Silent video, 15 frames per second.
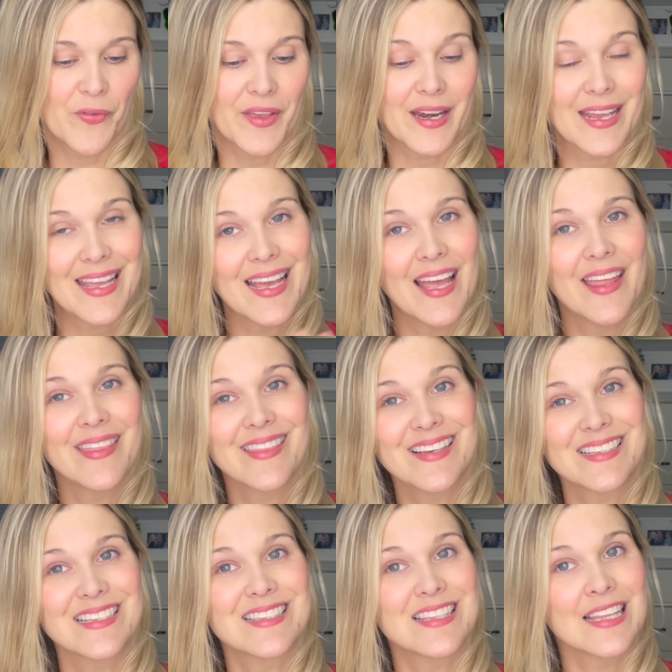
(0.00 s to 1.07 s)
And again, this
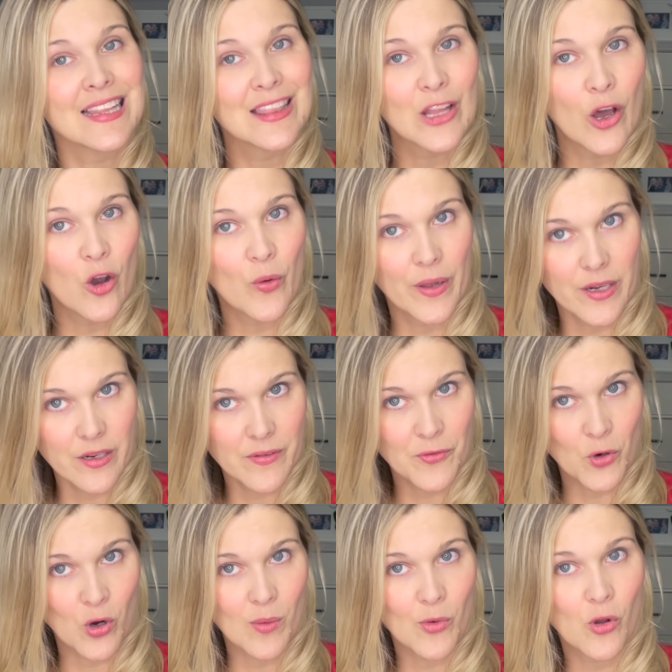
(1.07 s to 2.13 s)
is the low end of
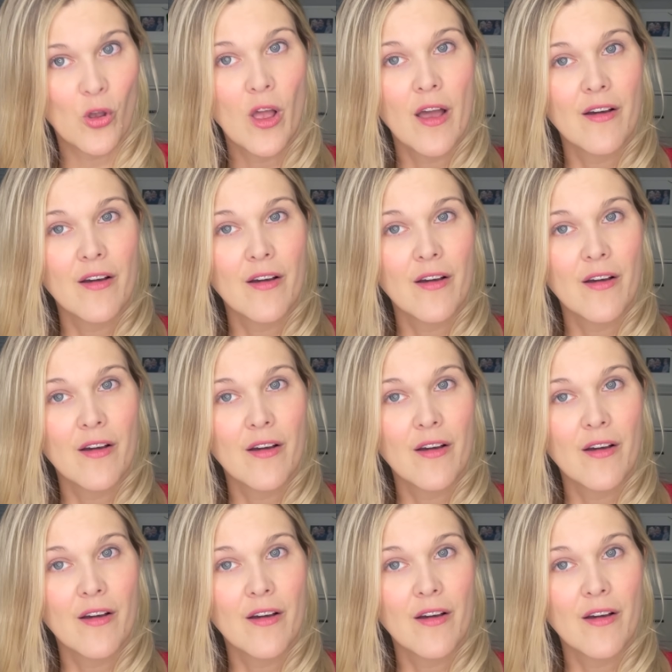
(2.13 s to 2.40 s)
normal.